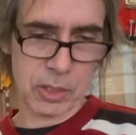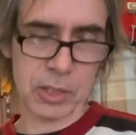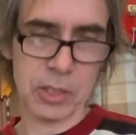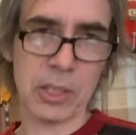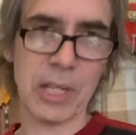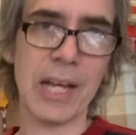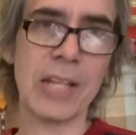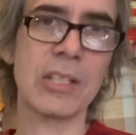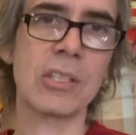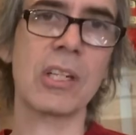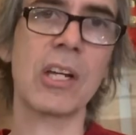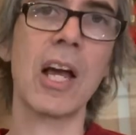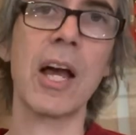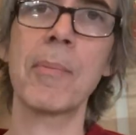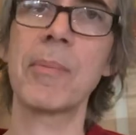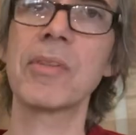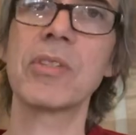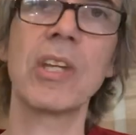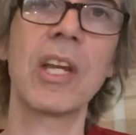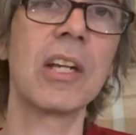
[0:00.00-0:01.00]
That's a
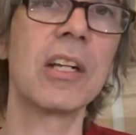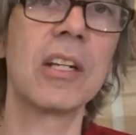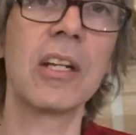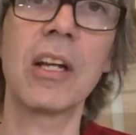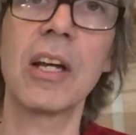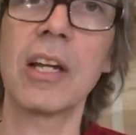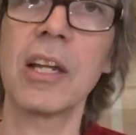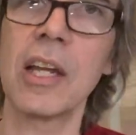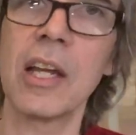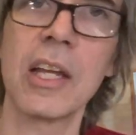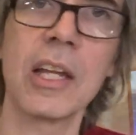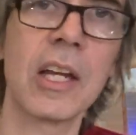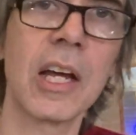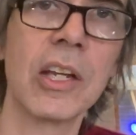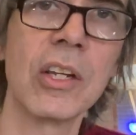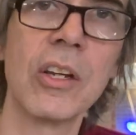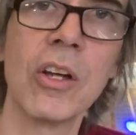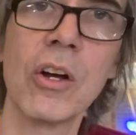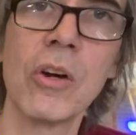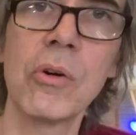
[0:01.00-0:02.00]
compensated nut. And I
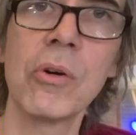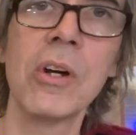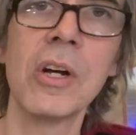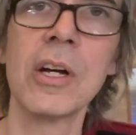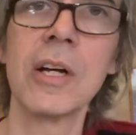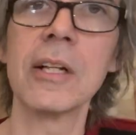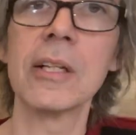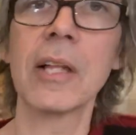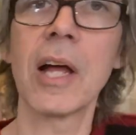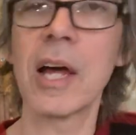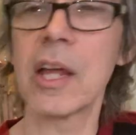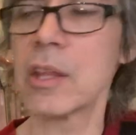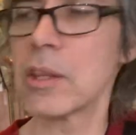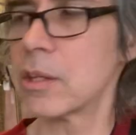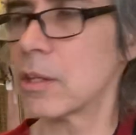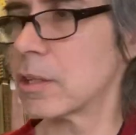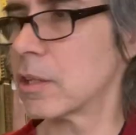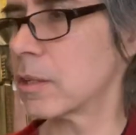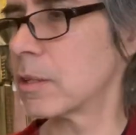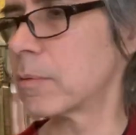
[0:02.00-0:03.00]
know a lot of
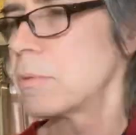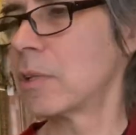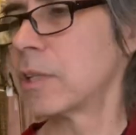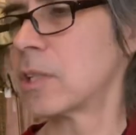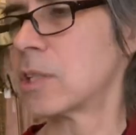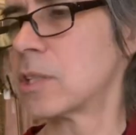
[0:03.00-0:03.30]
the